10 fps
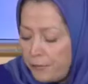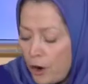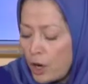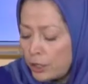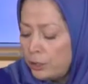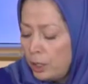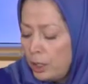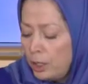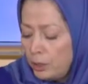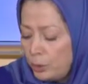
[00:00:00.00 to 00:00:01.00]
worked
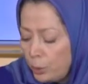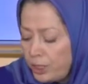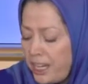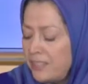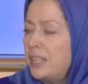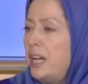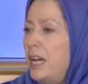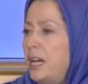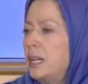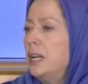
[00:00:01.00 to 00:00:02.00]
to get
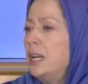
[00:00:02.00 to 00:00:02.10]
her